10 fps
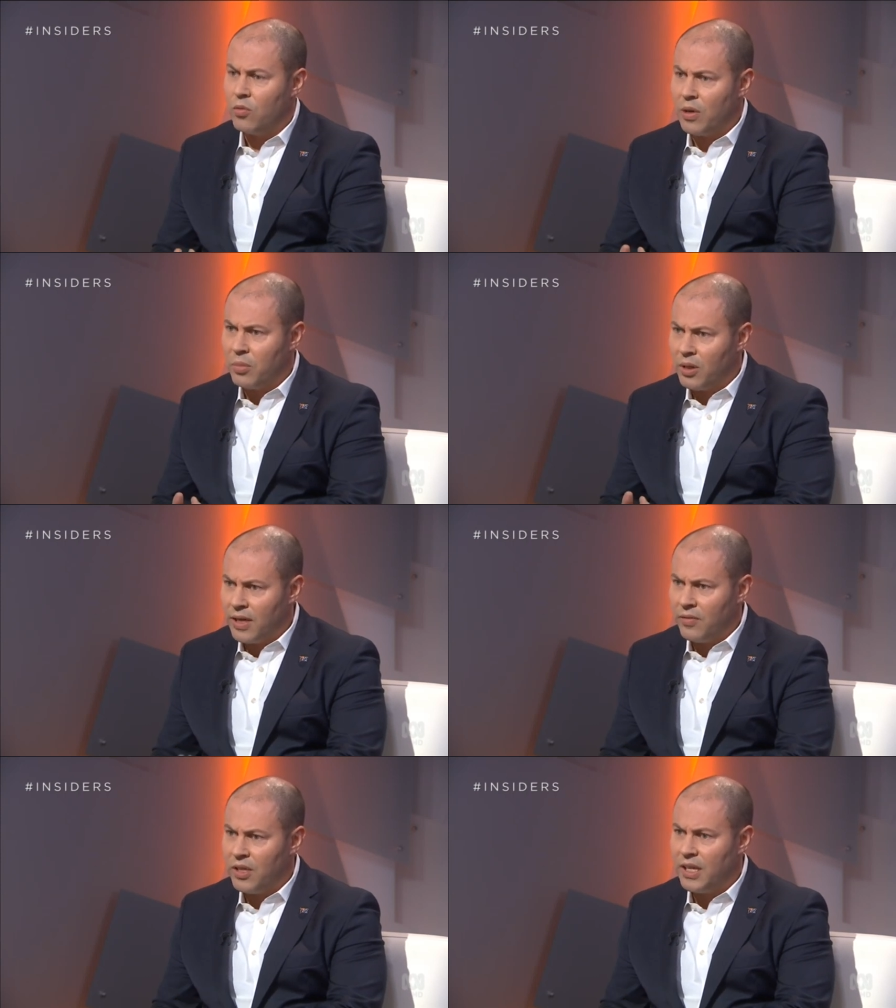We
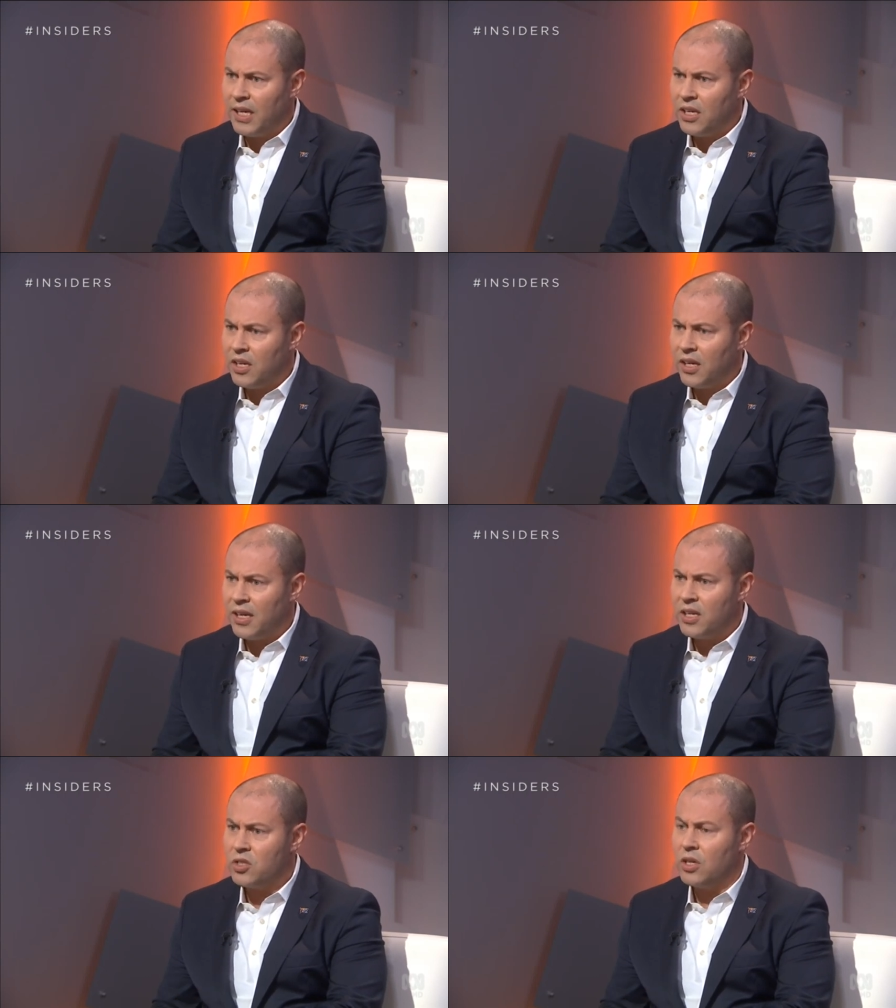believe in the
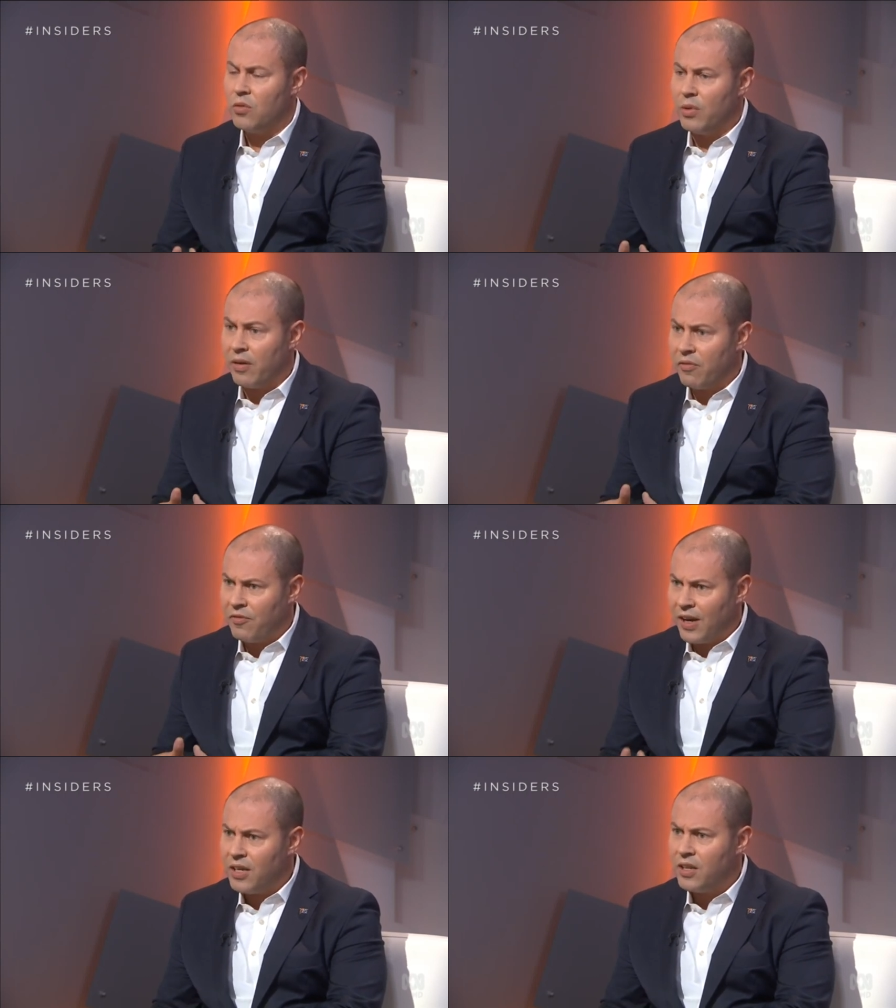NDIS, we have
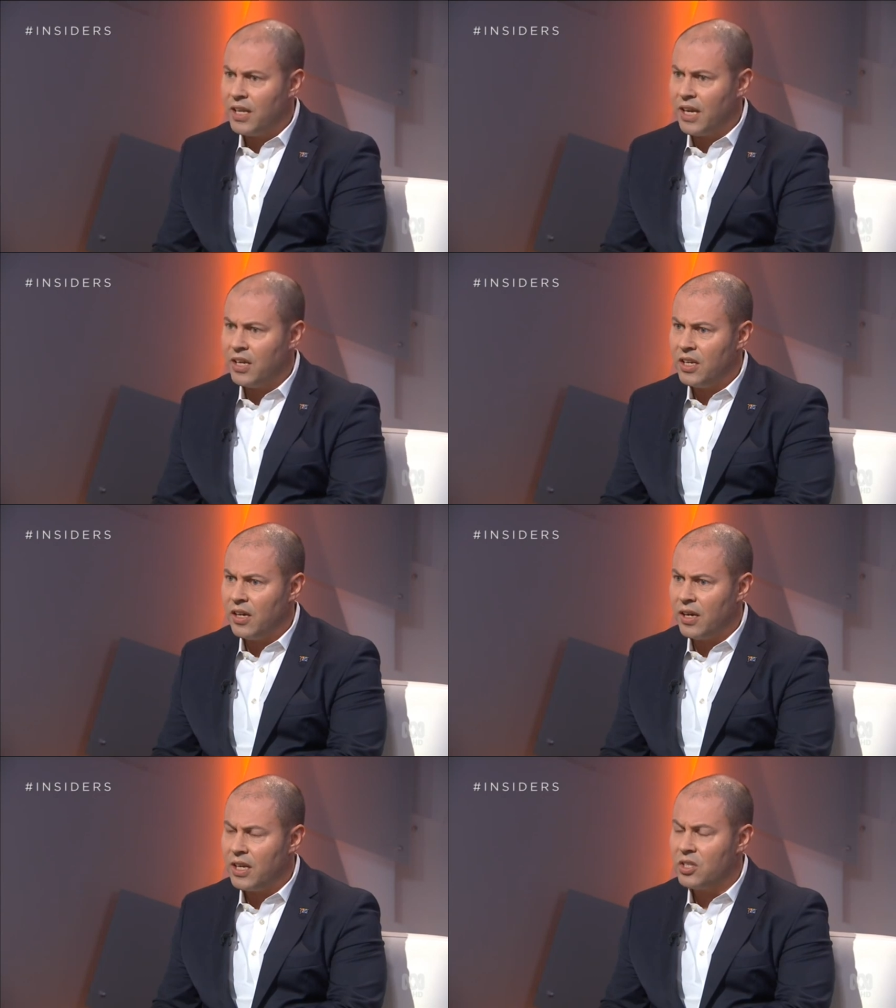funded the
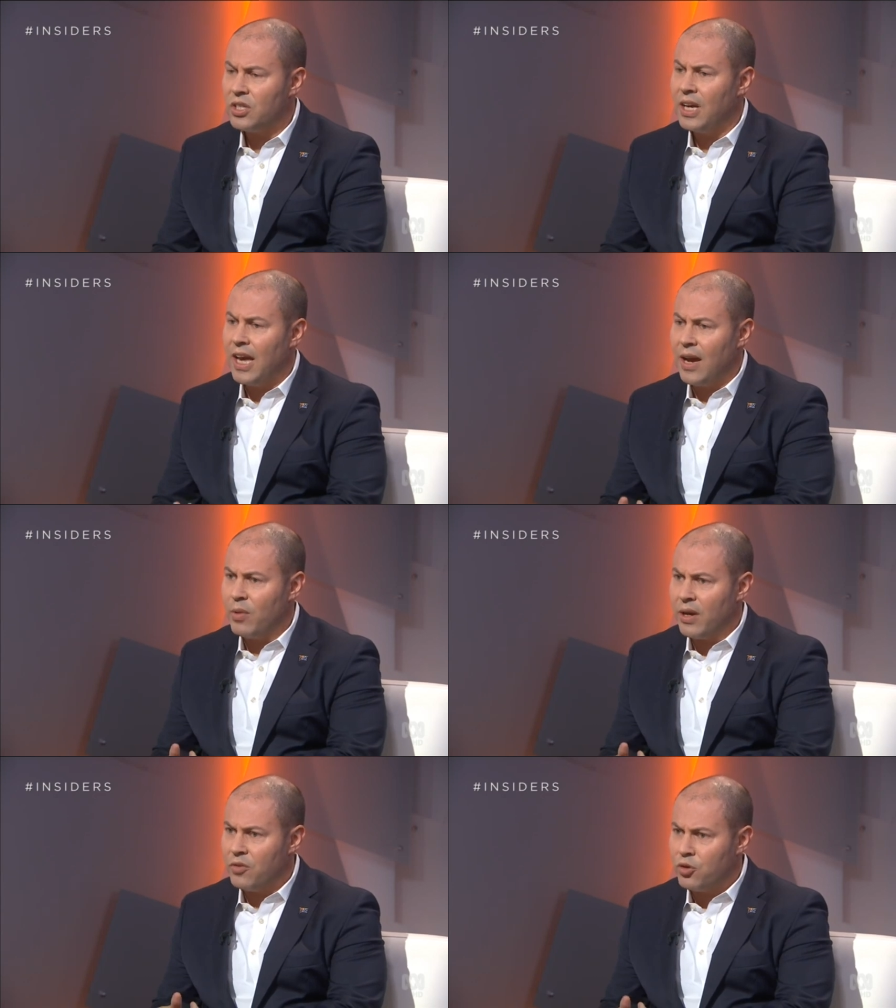NDIS,
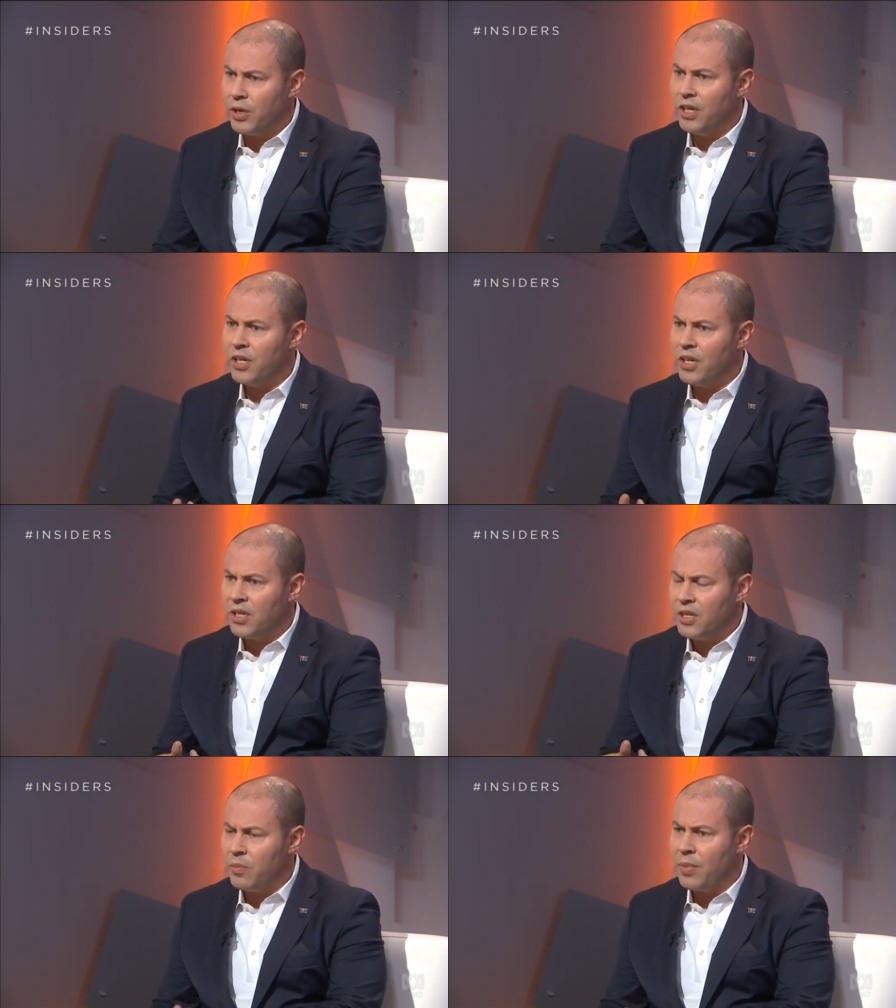and we have treated
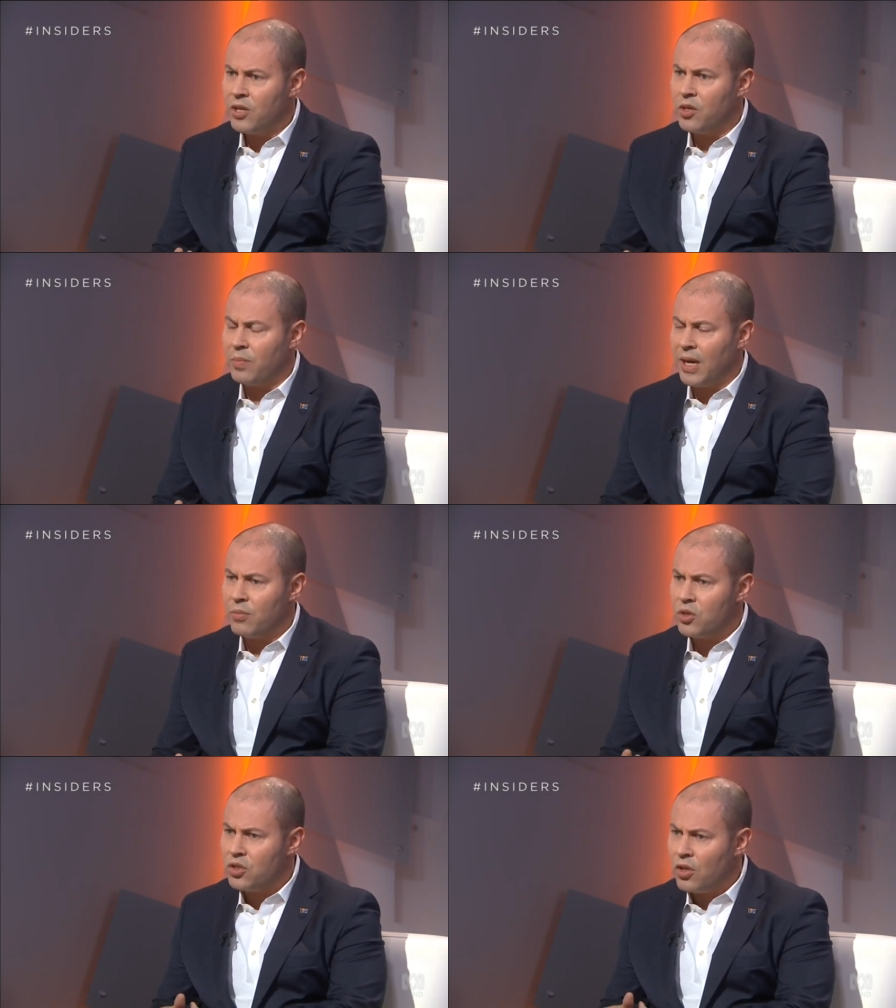it in the budget
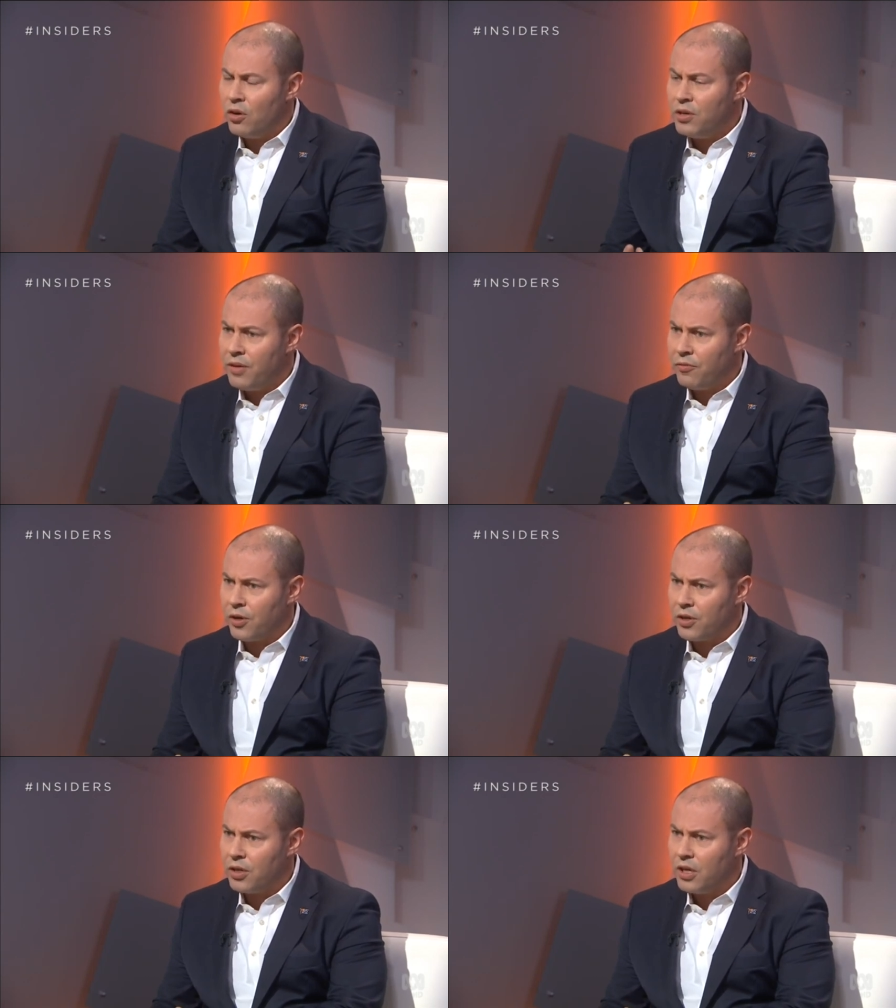papers no
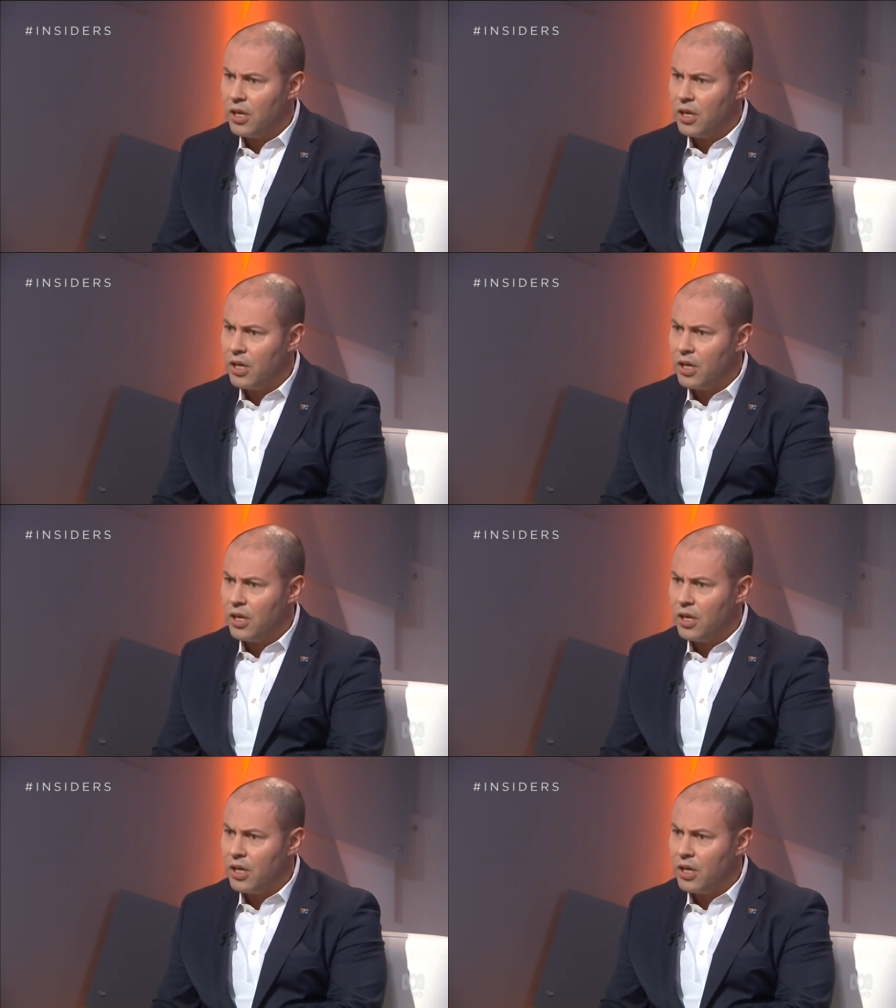different